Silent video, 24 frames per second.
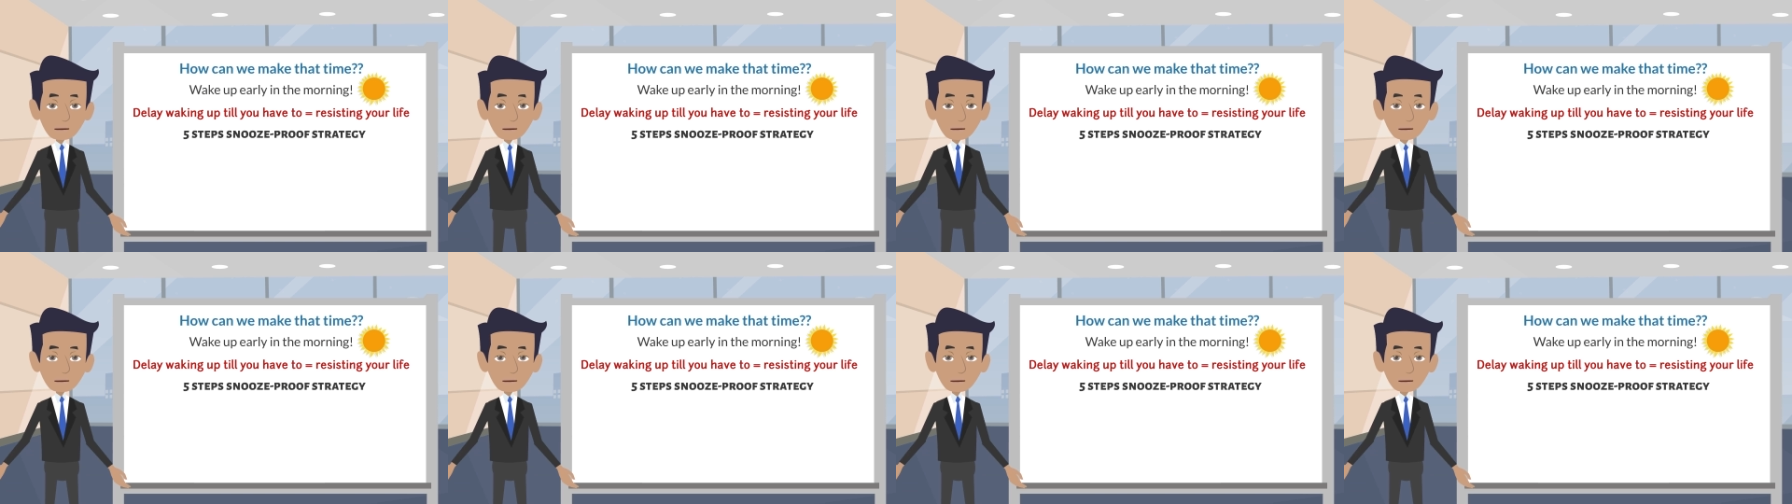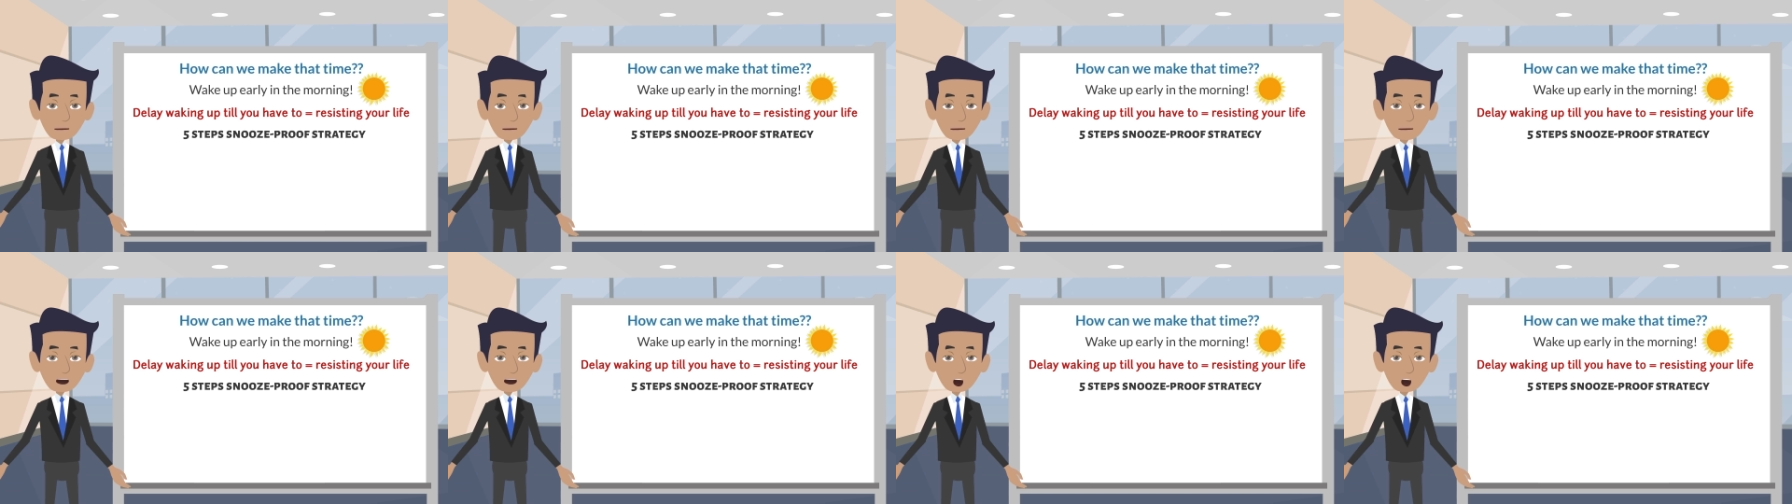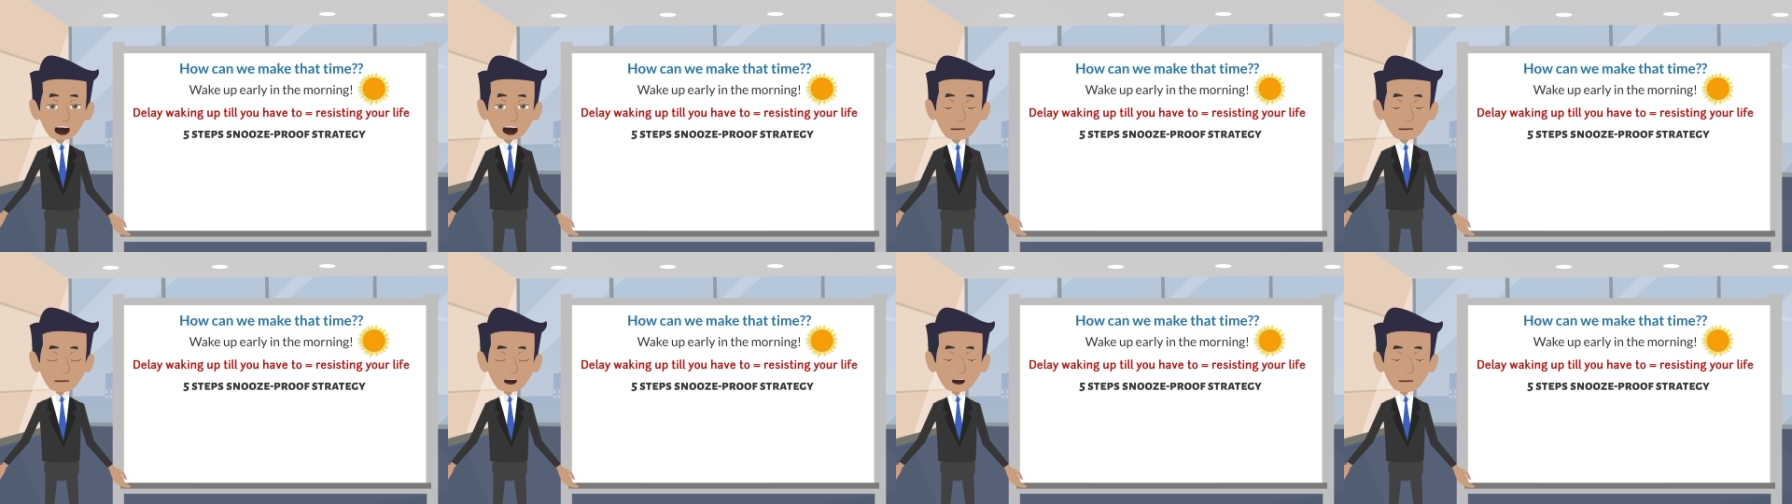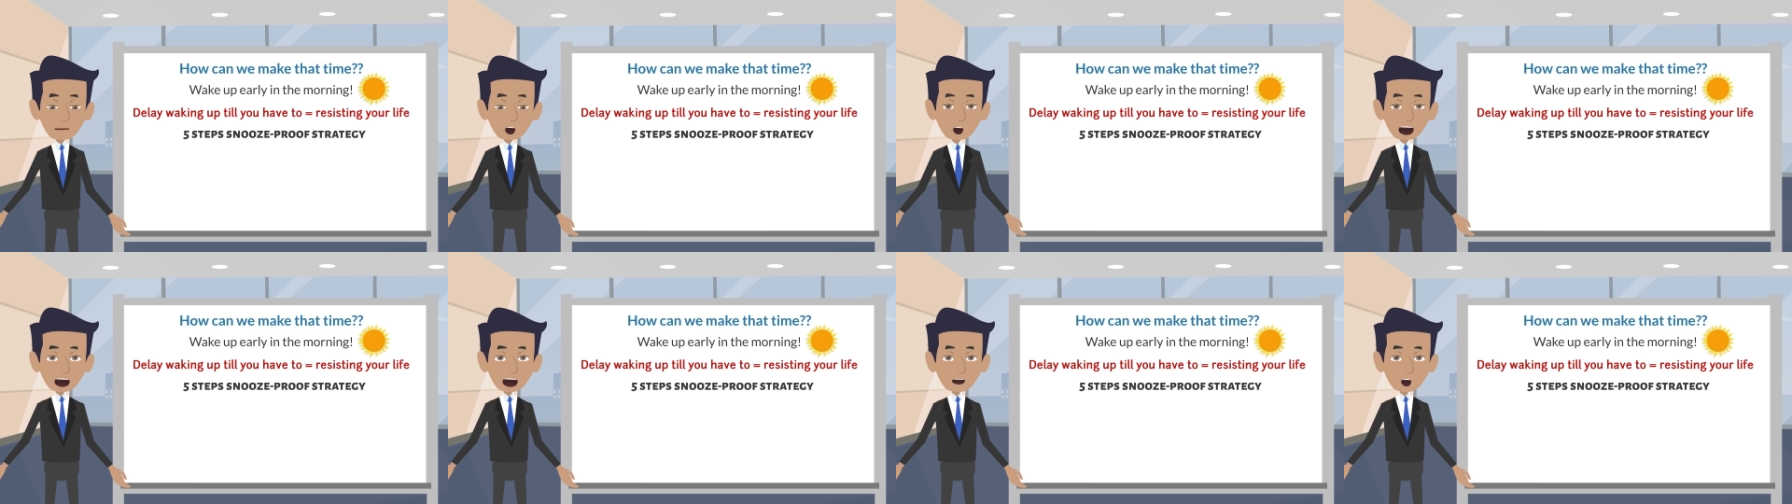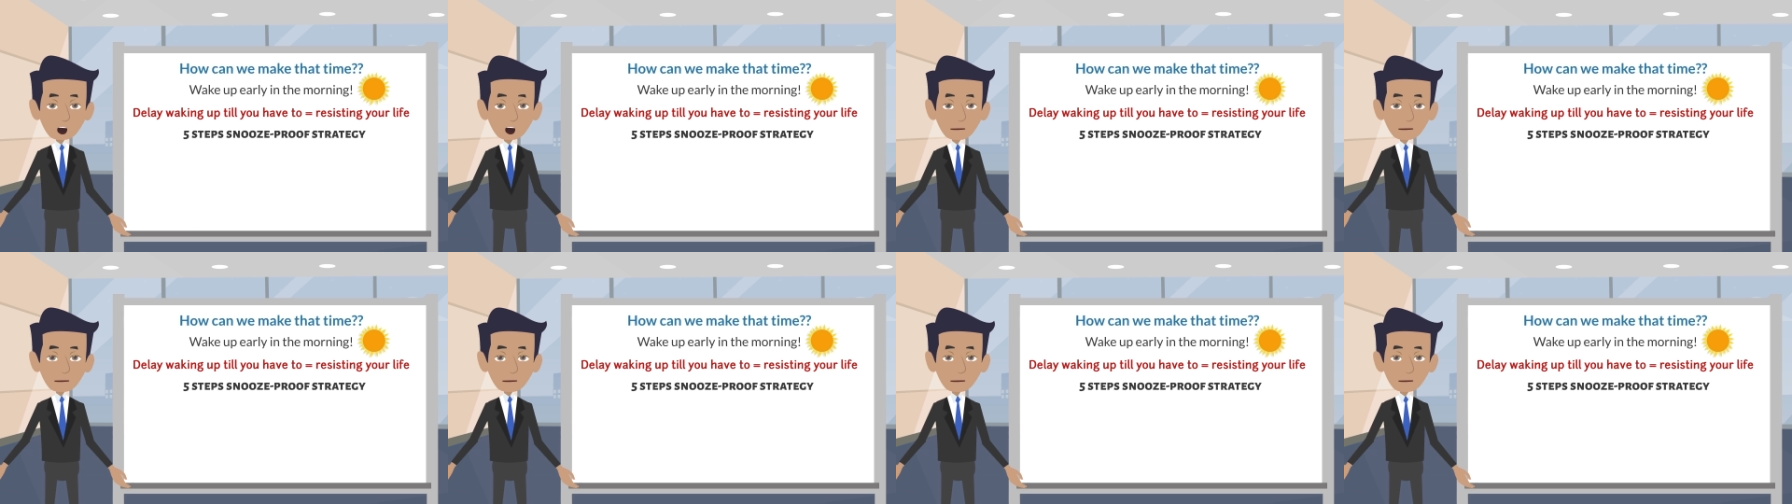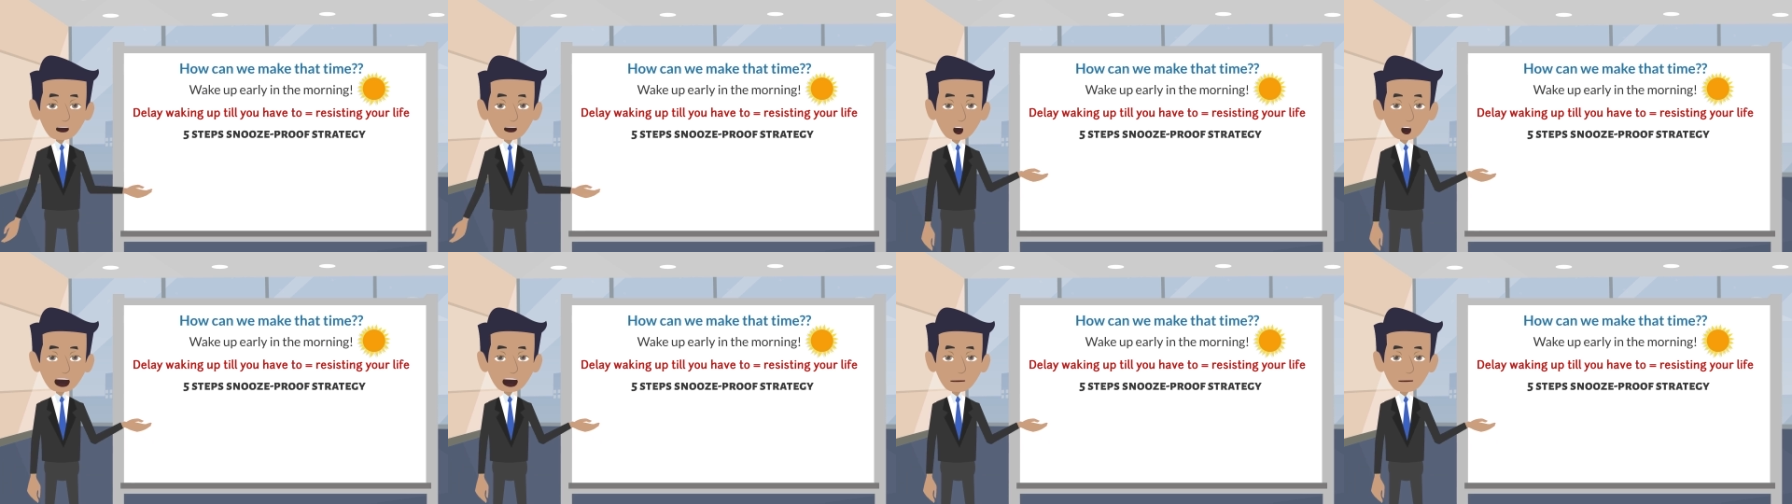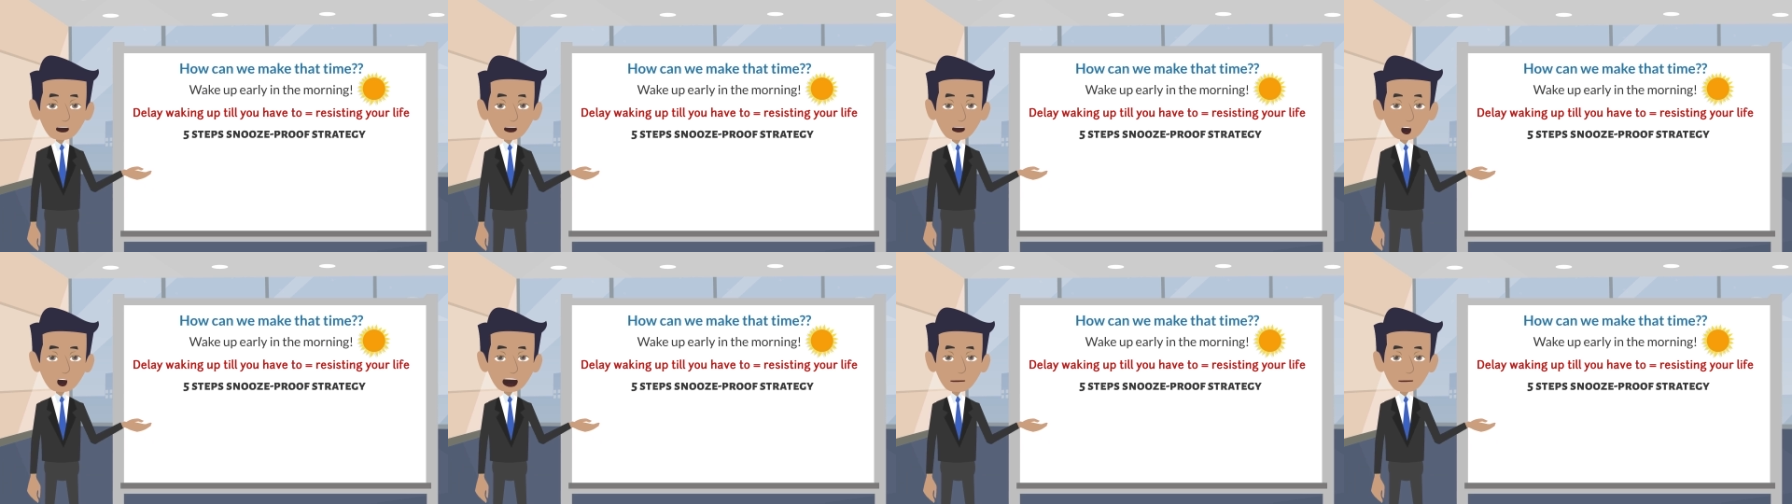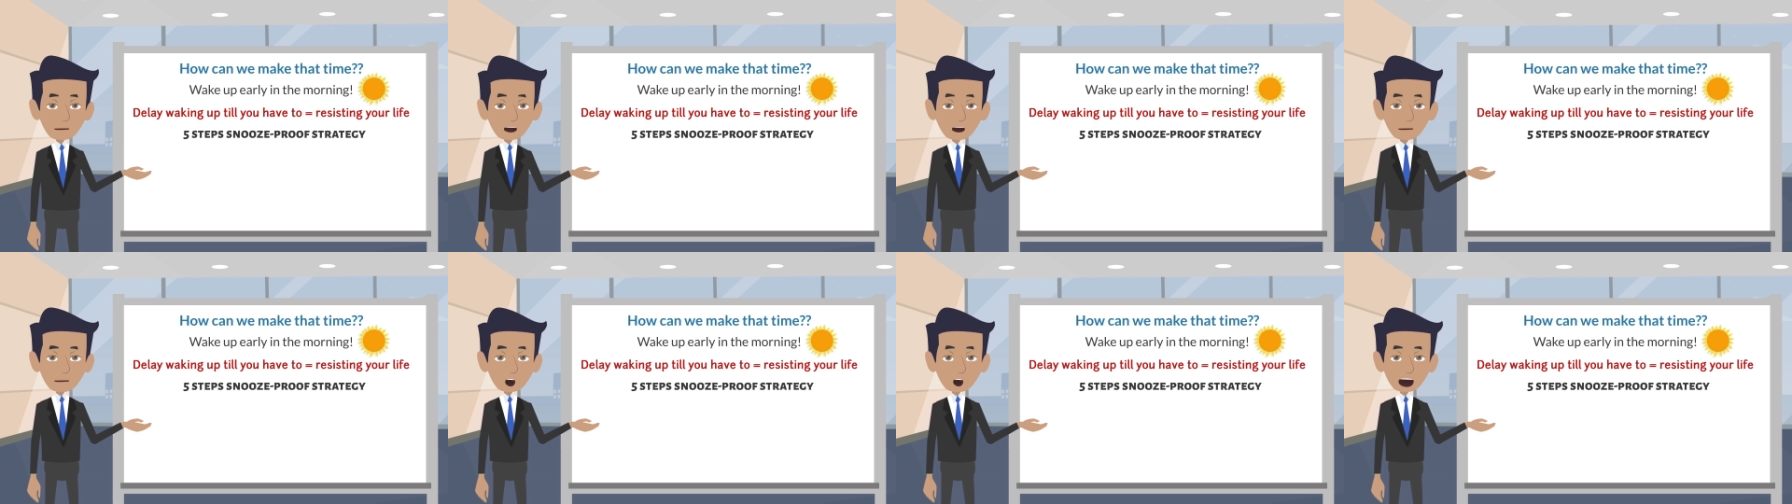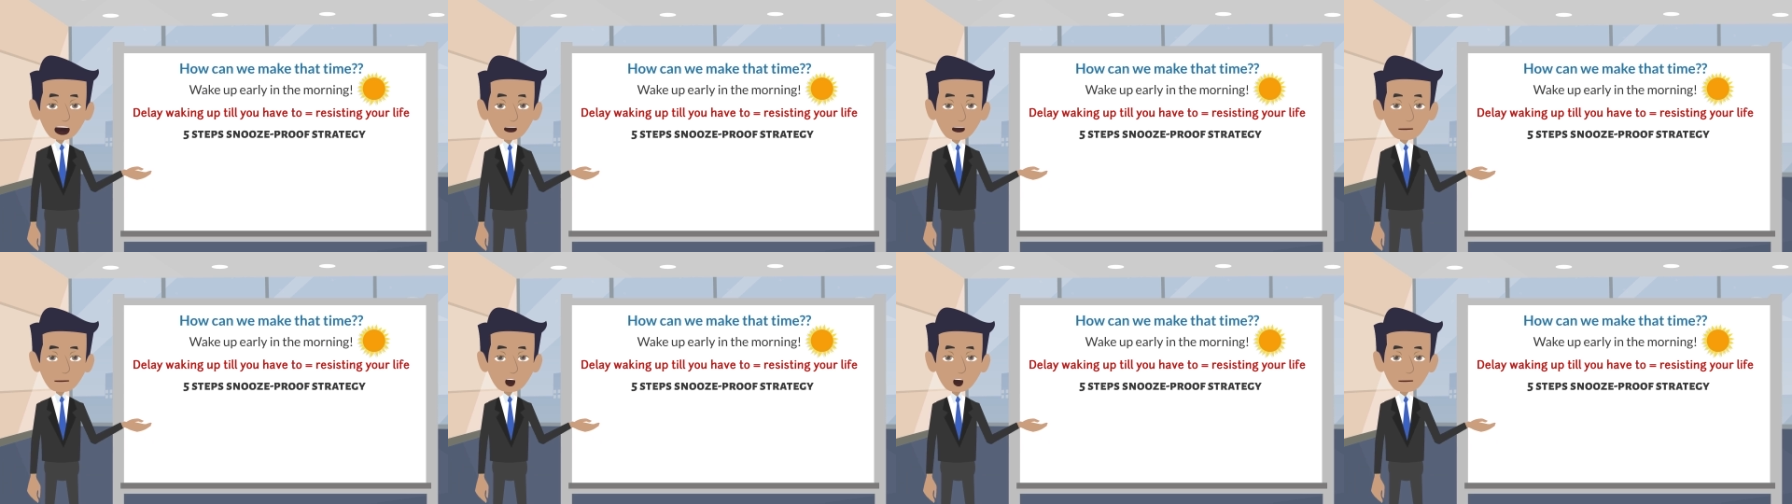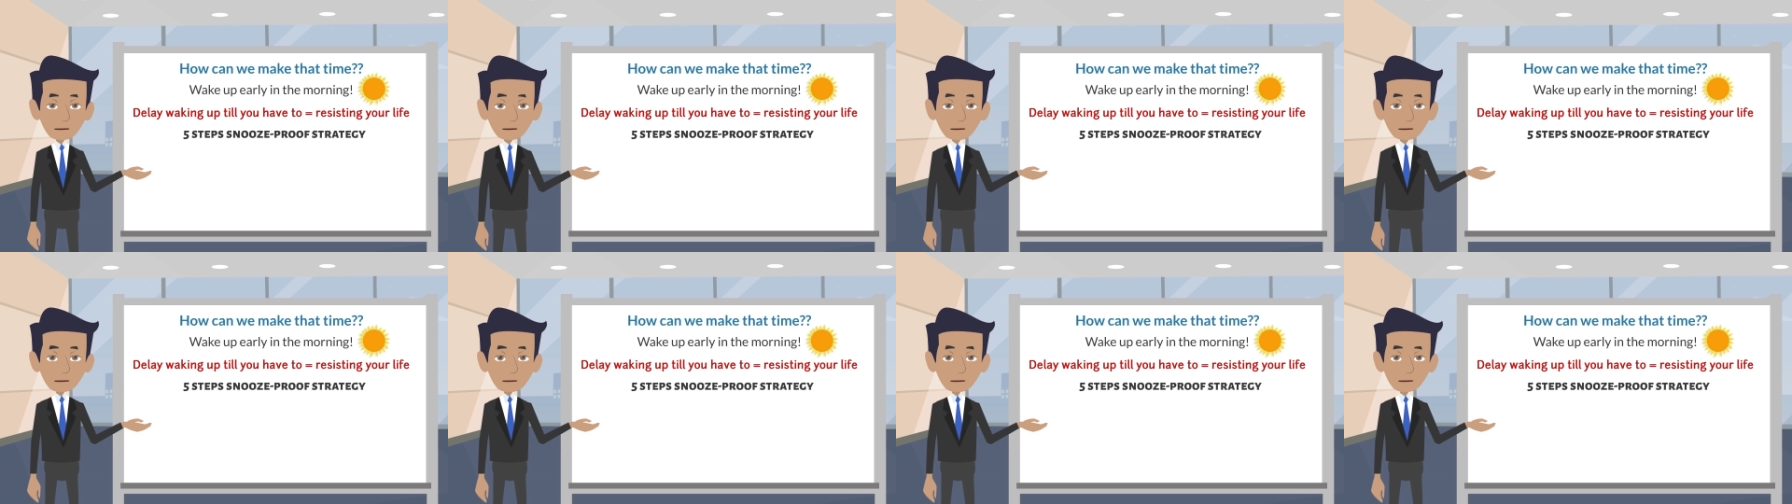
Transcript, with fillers: snooze wake up strategy. 1.